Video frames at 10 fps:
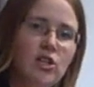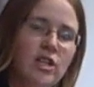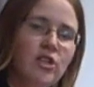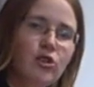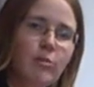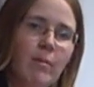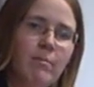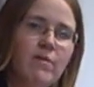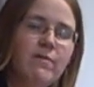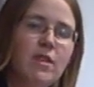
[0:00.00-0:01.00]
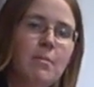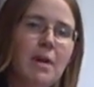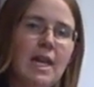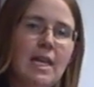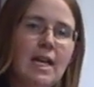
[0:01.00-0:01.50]
that you need to remember for the
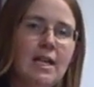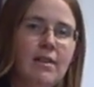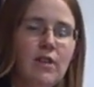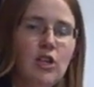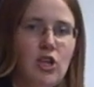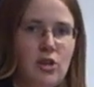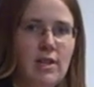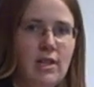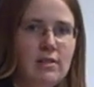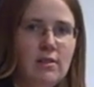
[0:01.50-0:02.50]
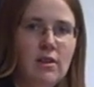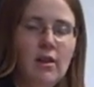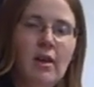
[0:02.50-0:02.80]
Making a Living unit.